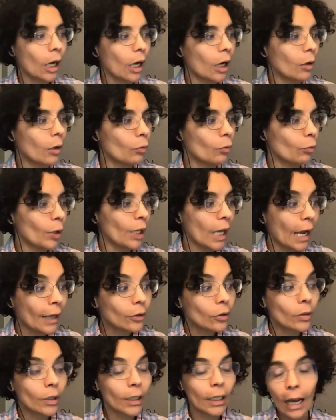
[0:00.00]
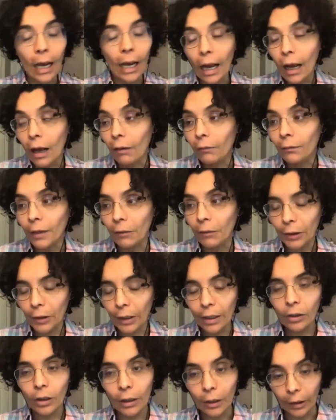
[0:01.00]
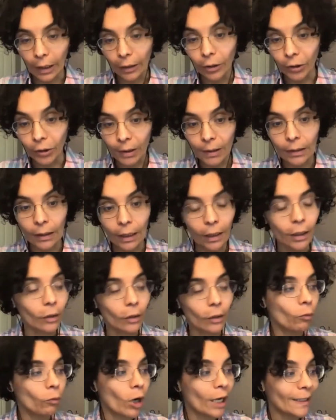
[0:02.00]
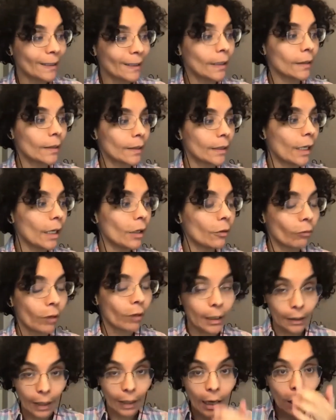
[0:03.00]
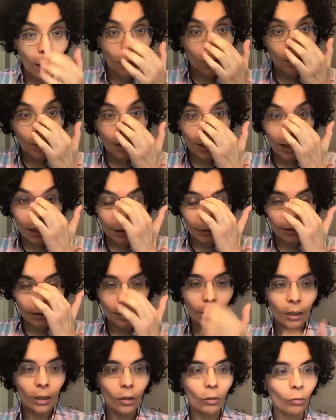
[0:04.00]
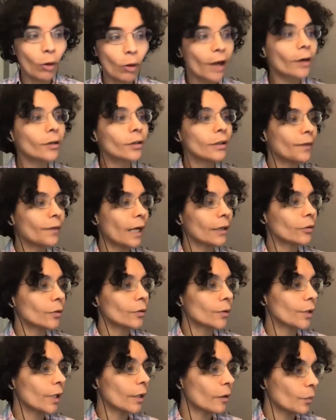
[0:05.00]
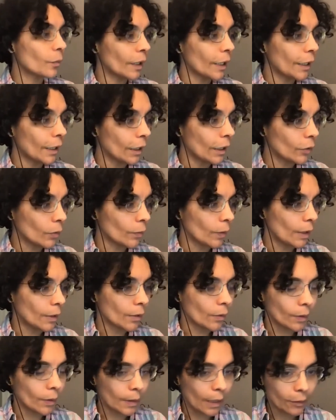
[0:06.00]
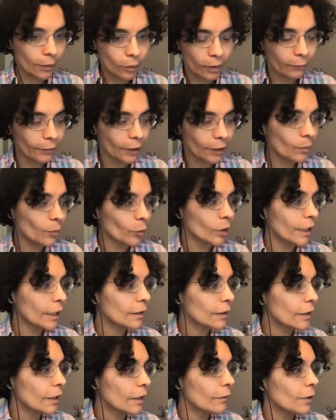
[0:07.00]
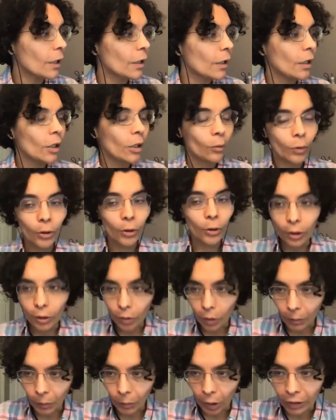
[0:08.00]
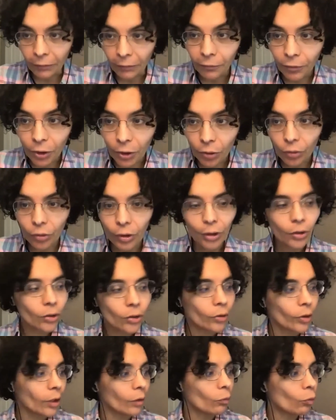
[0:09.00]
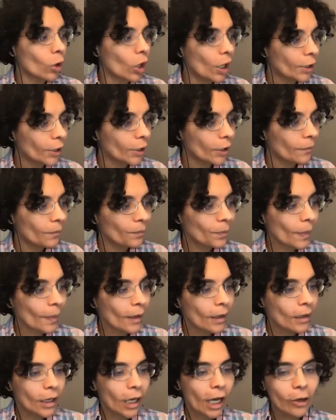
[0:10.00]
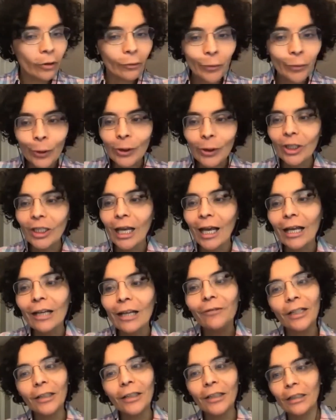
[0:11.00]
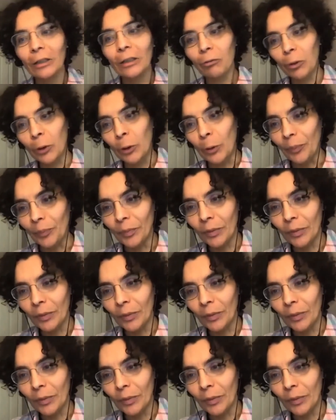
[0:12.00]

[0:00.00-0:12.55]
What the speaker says: we actually have a very clear understanding of what's at stake right now and what are the factors that are playing into it. So it's actually a very predictive. We're going to talk about infrastructure and water. And of course, the elephant in the room.